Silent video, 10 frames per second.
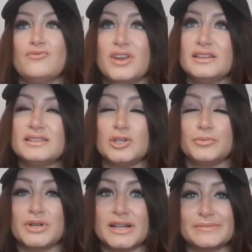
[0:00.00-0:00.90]
really
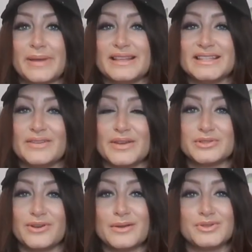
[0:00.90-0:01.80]
super inexpensive. It was
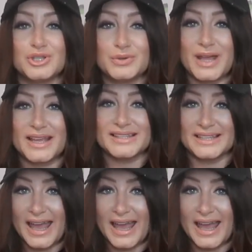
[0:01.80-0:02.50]
around 2.99,